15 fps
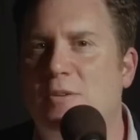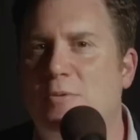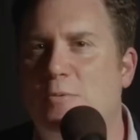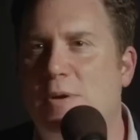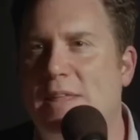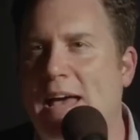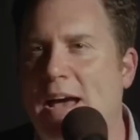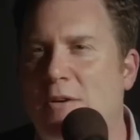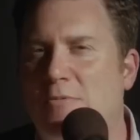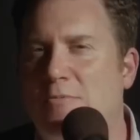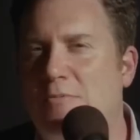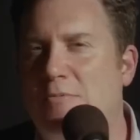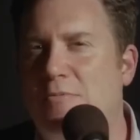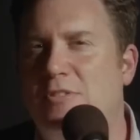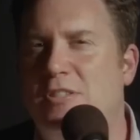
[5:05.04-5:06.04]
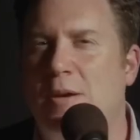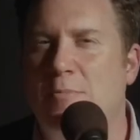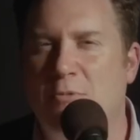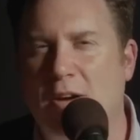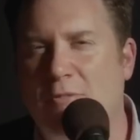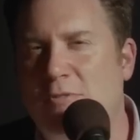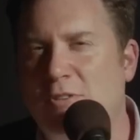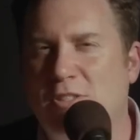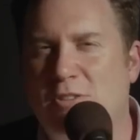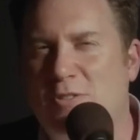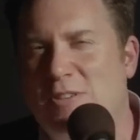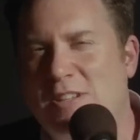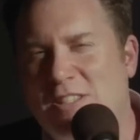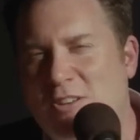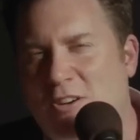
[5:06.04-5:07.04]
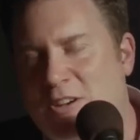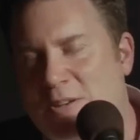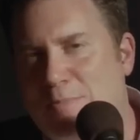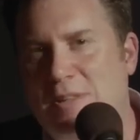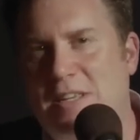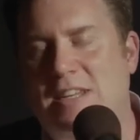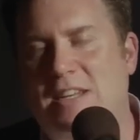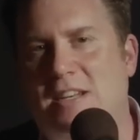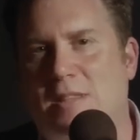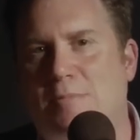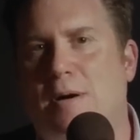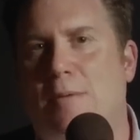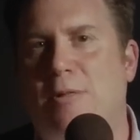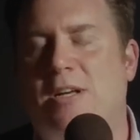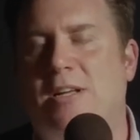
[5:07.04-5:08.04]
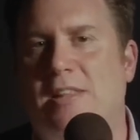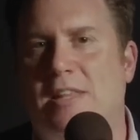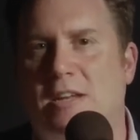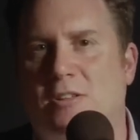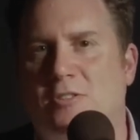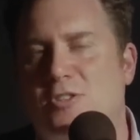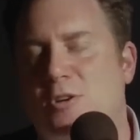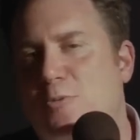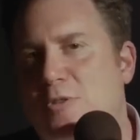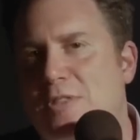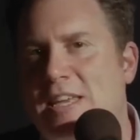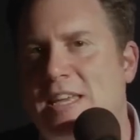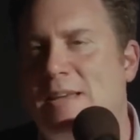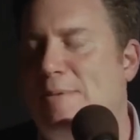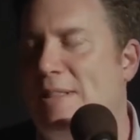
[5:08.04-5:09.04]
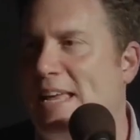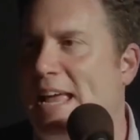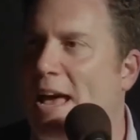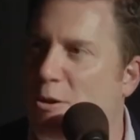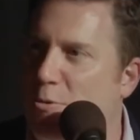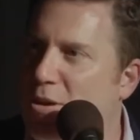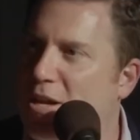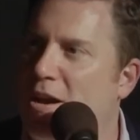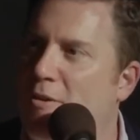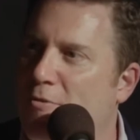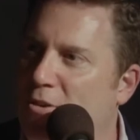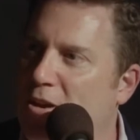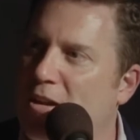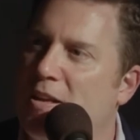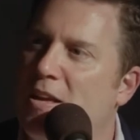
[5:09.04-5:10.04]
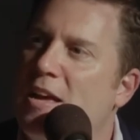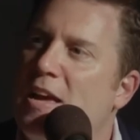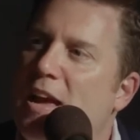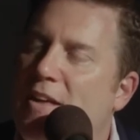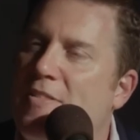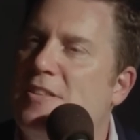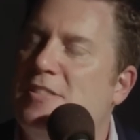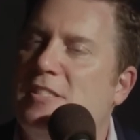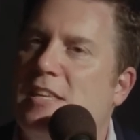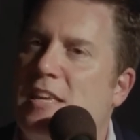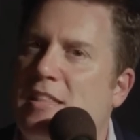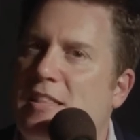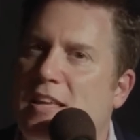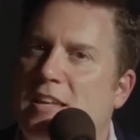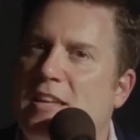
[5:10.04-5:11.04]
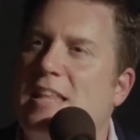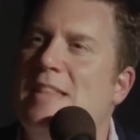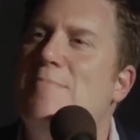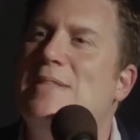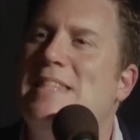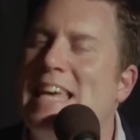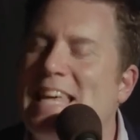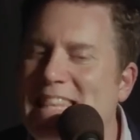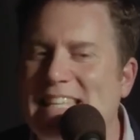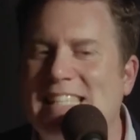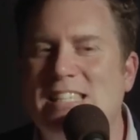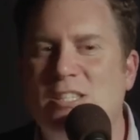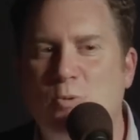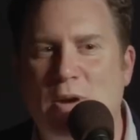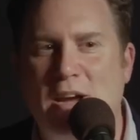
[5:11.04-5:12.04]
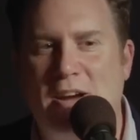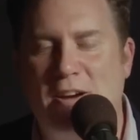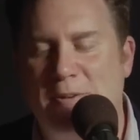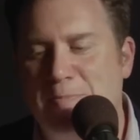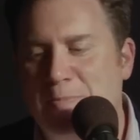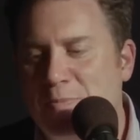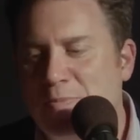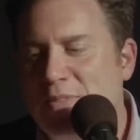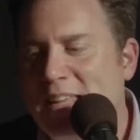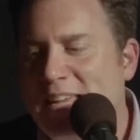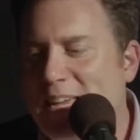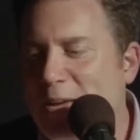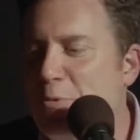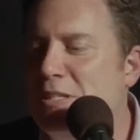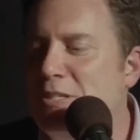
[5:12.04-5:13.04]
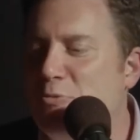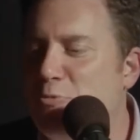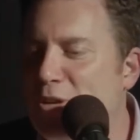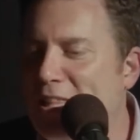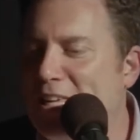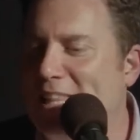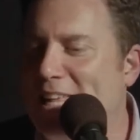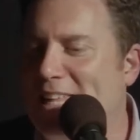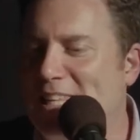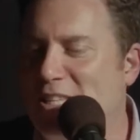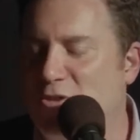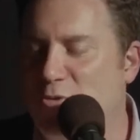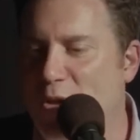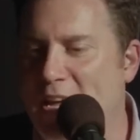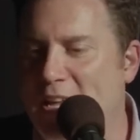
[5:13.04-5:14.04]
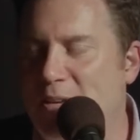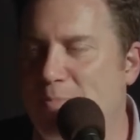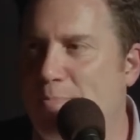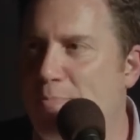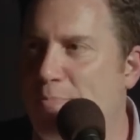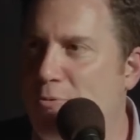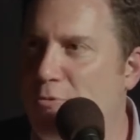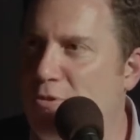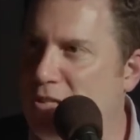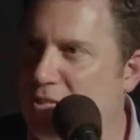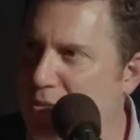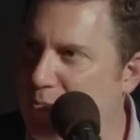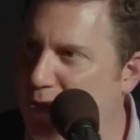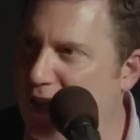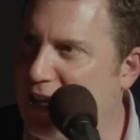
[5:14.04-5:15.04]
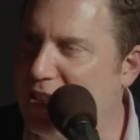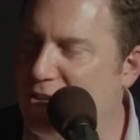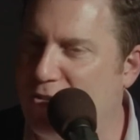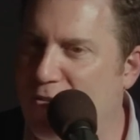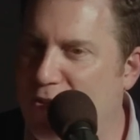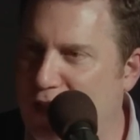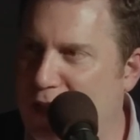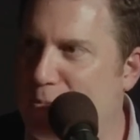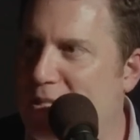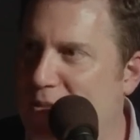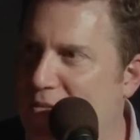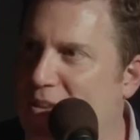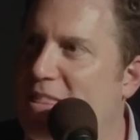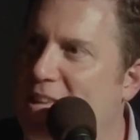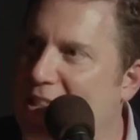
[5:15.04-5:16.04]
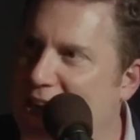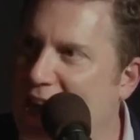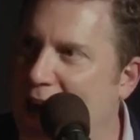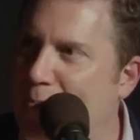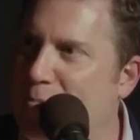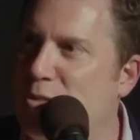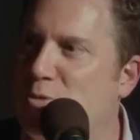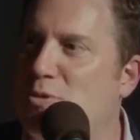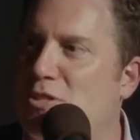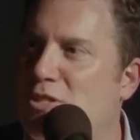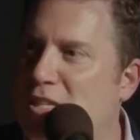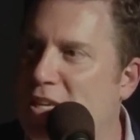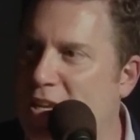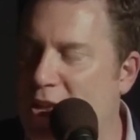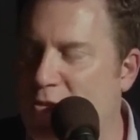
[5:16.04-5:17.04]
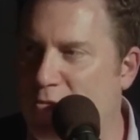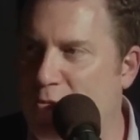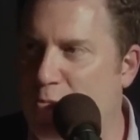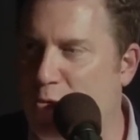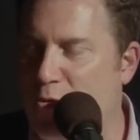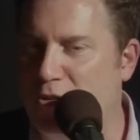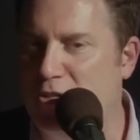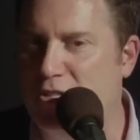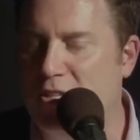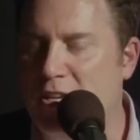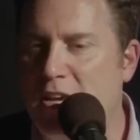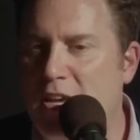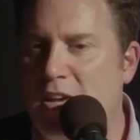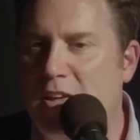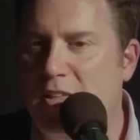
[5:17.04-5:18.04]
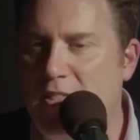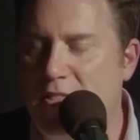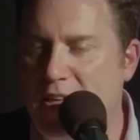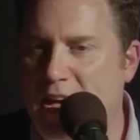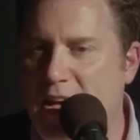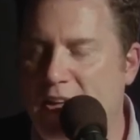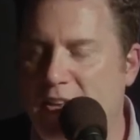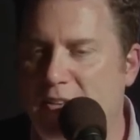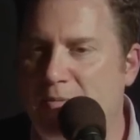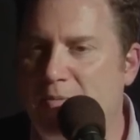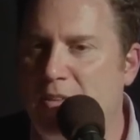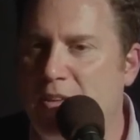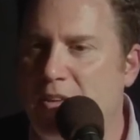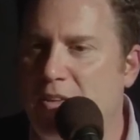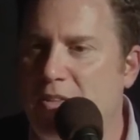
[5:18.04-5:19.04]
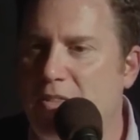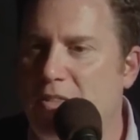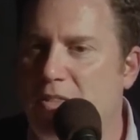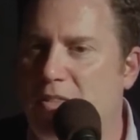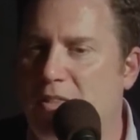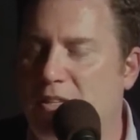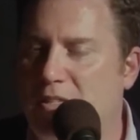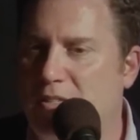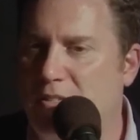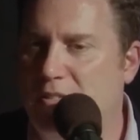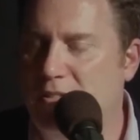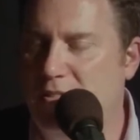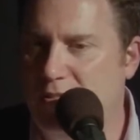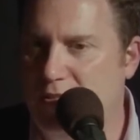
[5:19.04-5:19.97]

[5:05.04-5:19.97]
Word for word: without some reference to it and it's starting to bleed into the public a little and so we're thinking about like how do we cover it and then and and, and but then this is where it wasn't really like this grand principle like there's a very specific thing that happens which is cnn reports that this